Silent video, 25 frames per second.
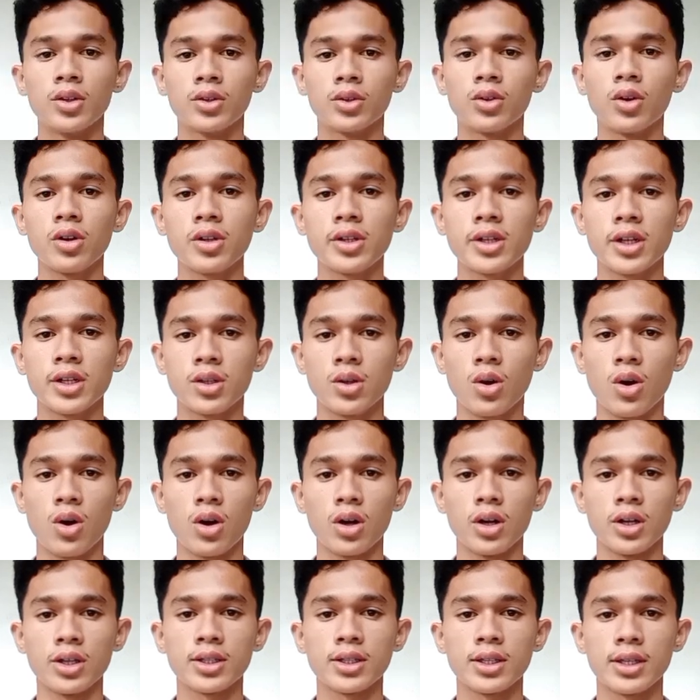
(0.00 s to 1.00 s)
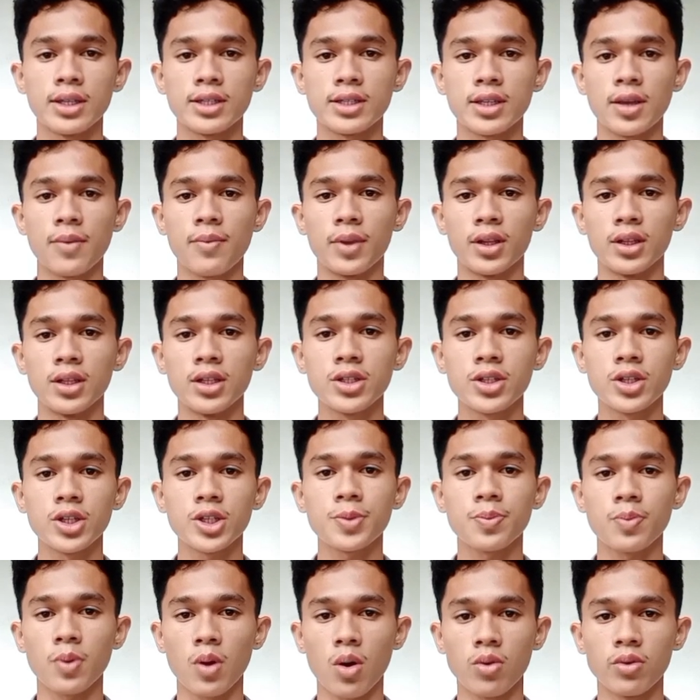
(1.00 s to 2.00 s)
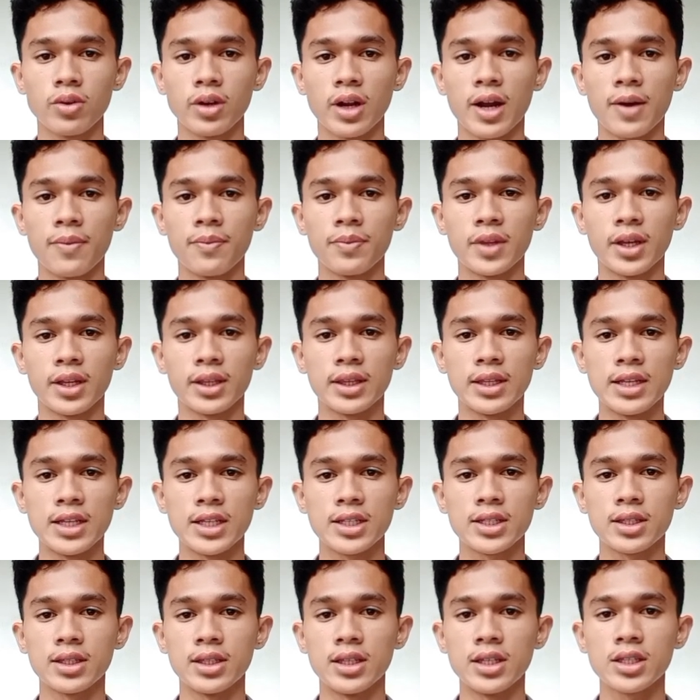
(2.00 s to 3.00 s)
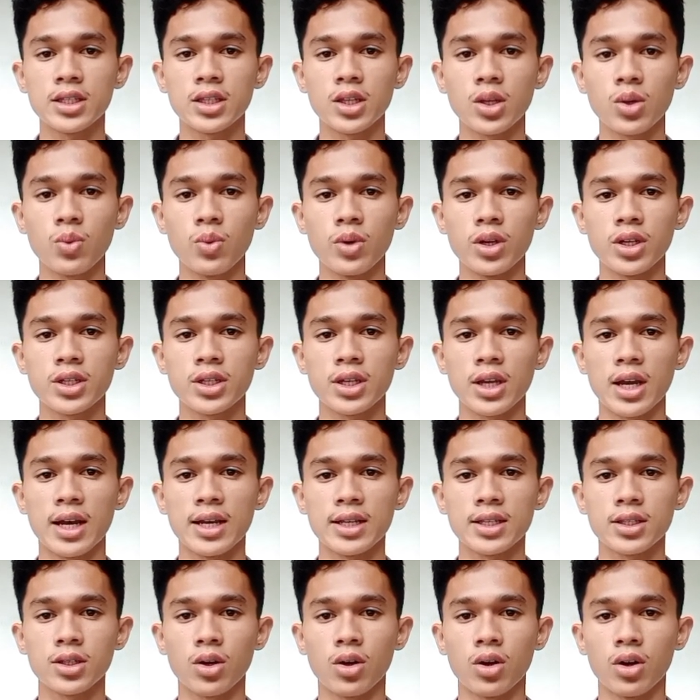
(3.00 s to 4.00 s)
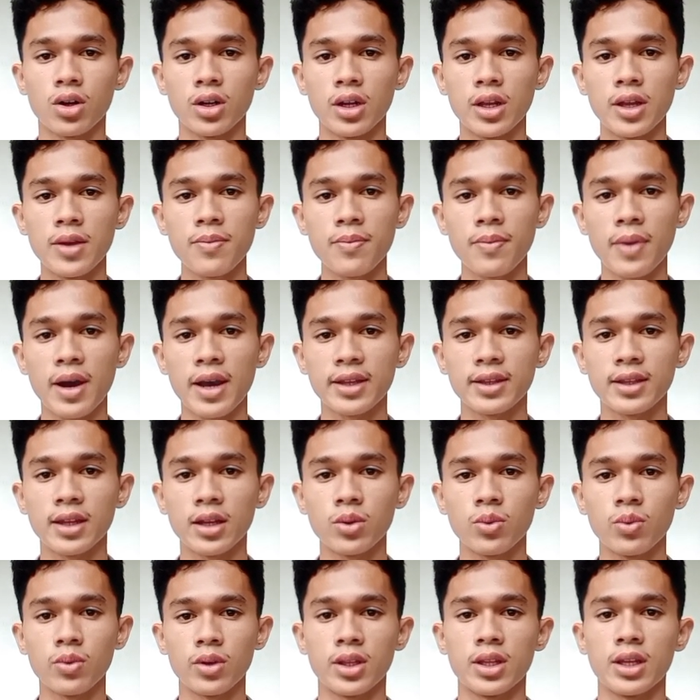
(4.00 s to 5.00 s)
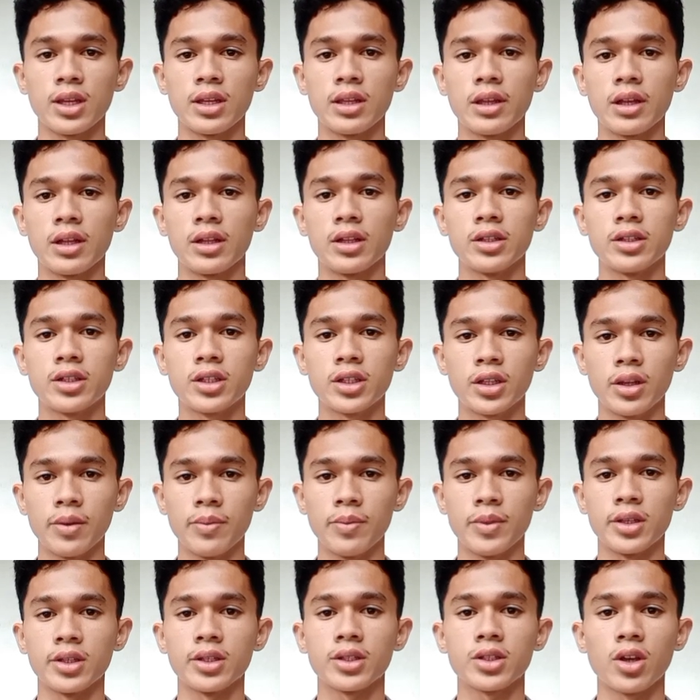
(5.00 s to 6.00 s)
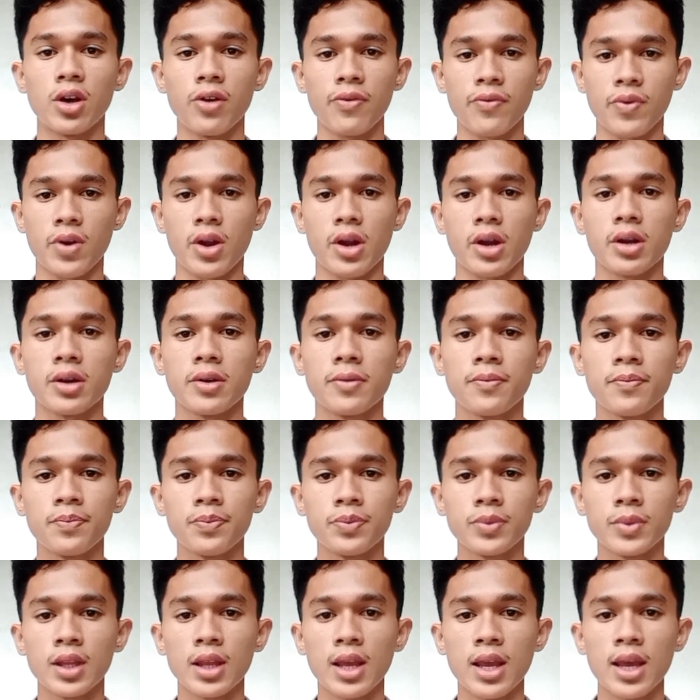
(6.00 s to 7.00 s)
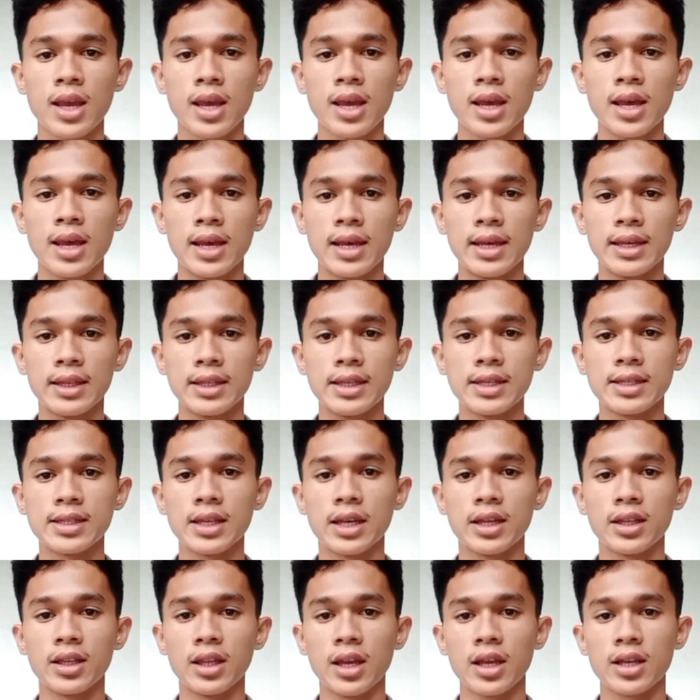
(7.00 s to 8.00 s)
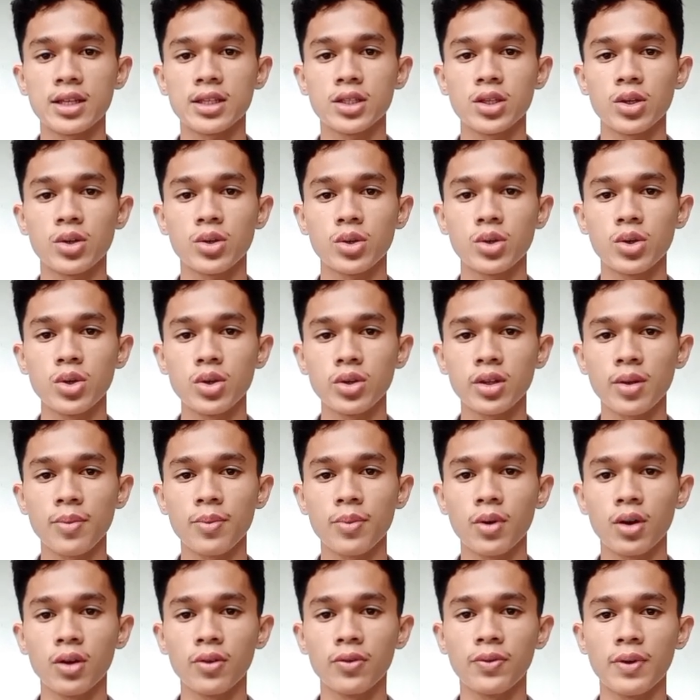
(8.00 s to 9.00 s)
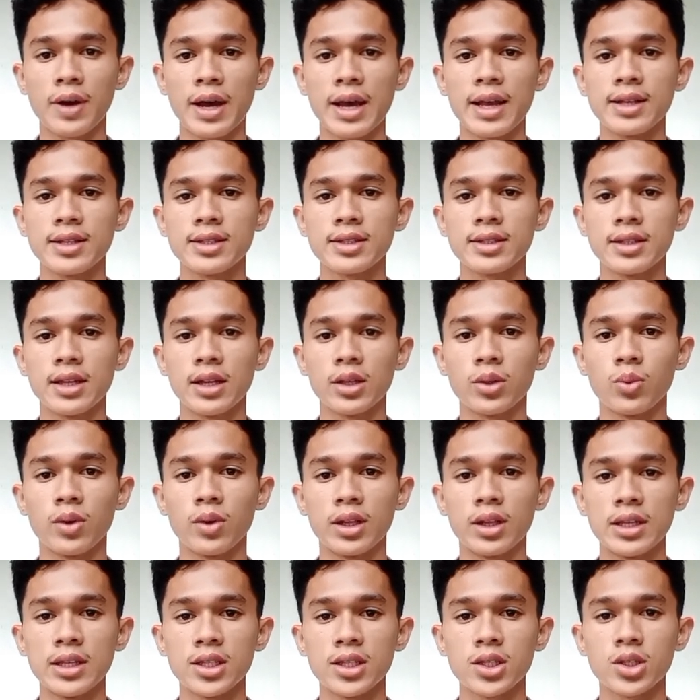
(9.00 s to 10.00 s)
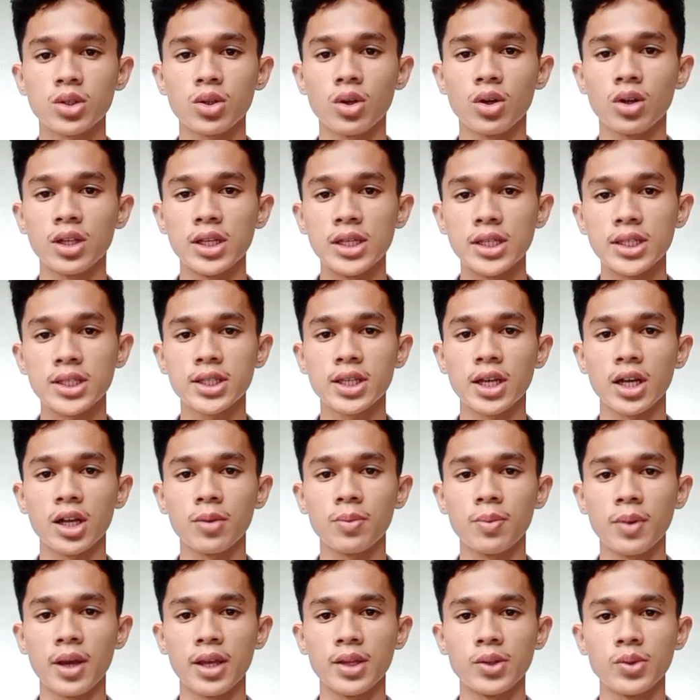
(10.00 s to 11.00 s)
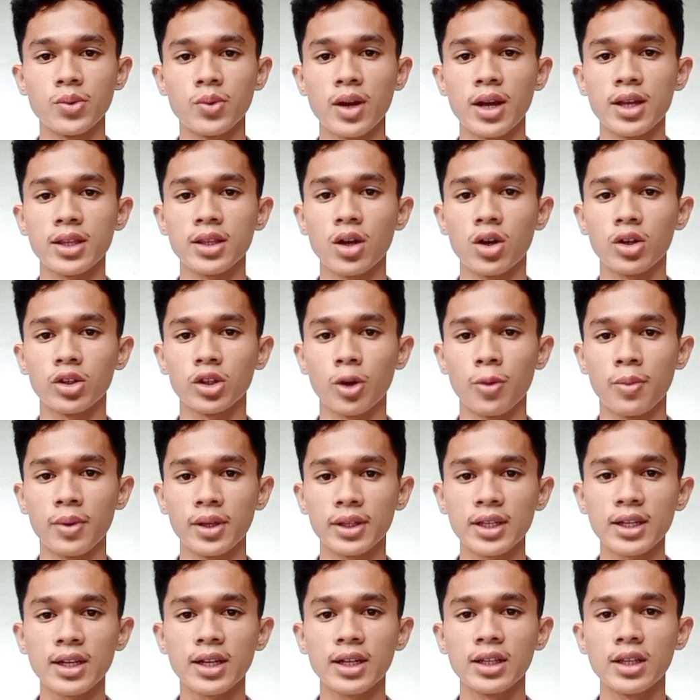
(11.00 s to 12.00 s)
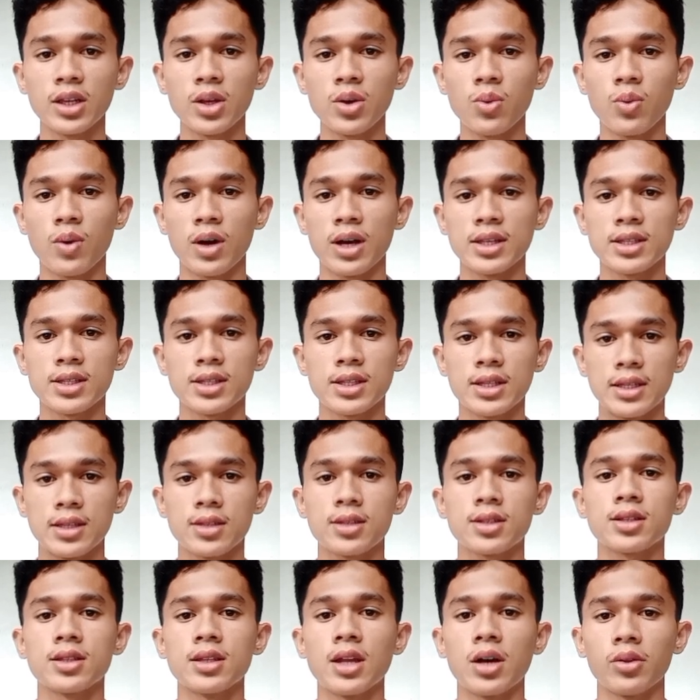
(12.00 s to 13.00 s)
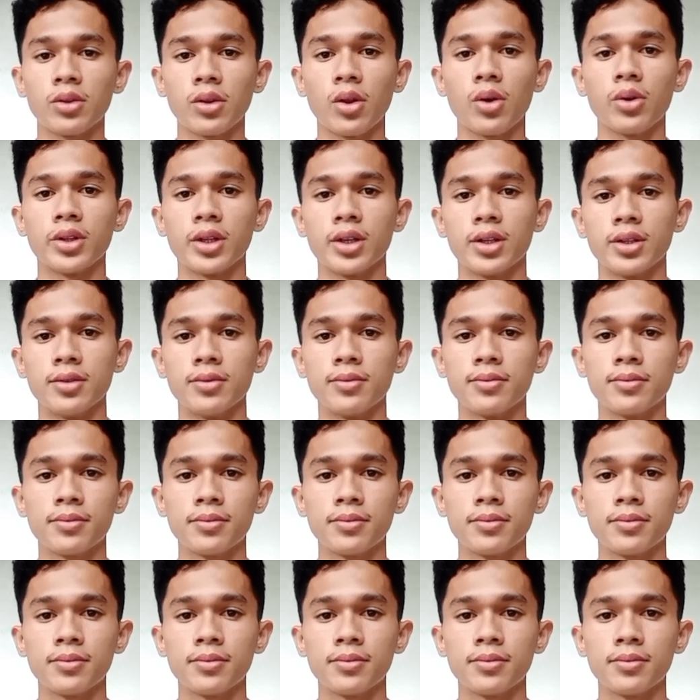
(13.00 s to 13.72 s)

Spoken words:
Trojan horse is a malicious program that is distinguished as or embedded within illegitimate software. It is an executable file that will install itself and run automatically once it's downloaded.